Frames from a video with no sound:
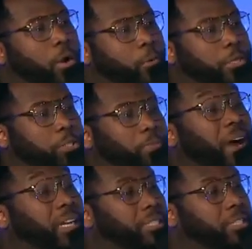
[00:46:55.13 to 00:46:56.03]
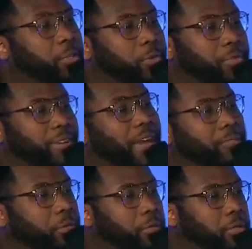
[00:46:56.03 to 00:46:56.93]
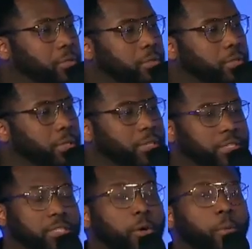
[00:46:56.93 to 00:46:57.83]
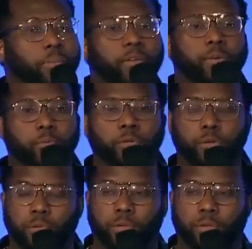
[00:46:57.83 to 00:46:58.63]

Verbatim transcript: response to revival is so minimal